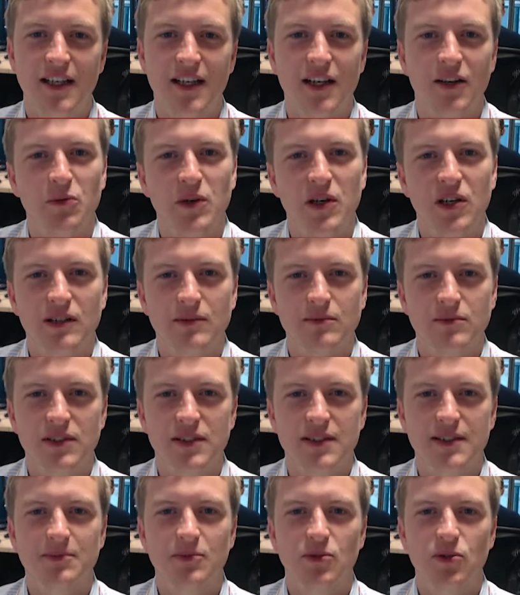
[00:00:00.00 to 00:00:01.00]
and welcome to
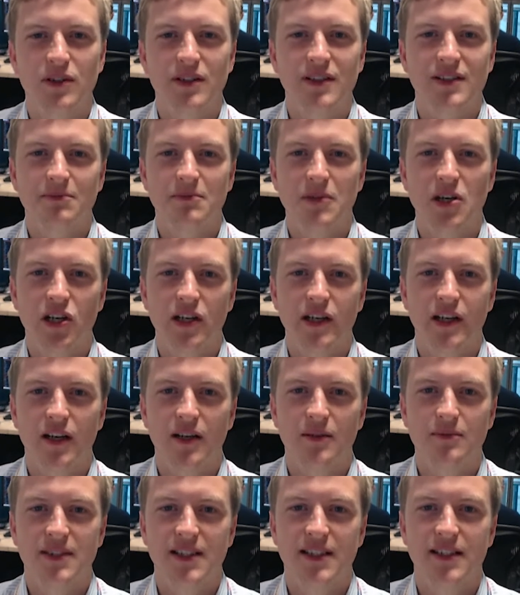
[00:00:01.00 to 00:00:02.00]
this morning's market
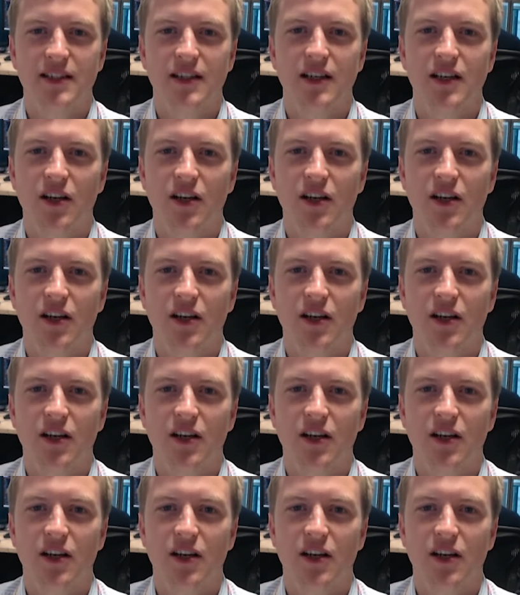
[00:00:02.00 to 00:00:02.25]
update